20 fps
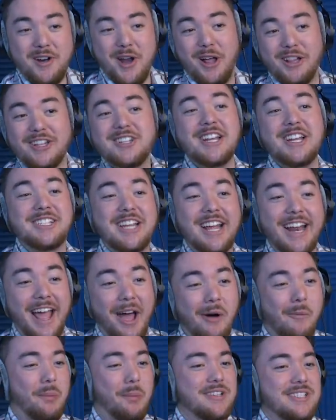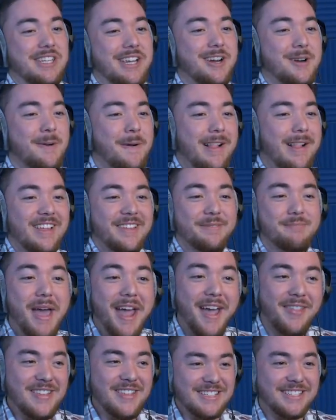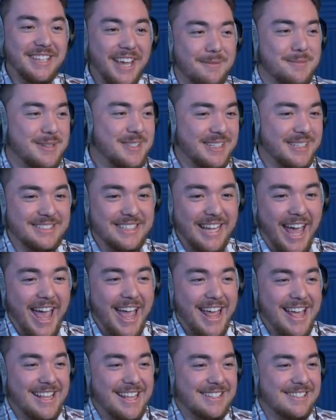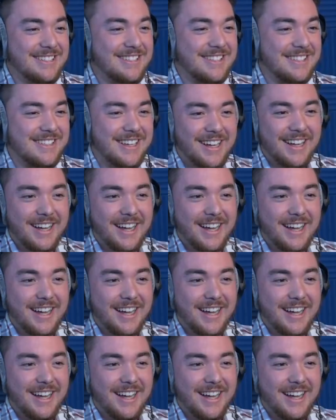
knowledge that's gonna help us here. Man, this game is intense.